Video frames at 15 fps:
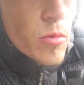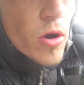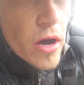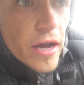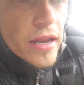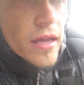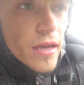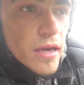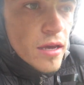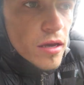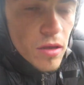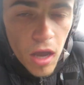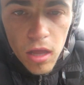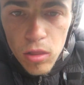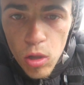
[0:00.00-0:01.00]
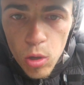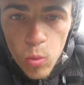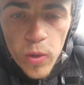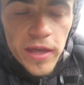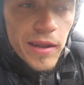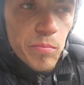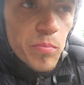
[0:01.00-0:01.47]
riding a long
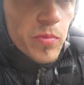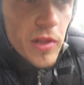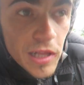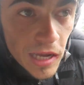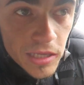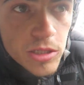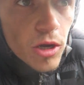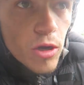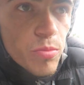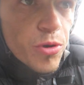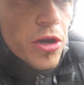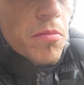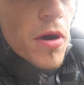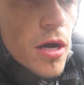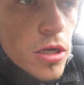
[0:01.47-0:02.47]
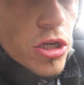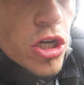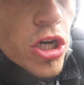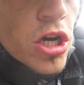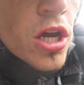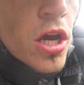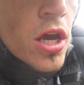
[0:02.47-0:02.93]
way to Glasgow pretty much.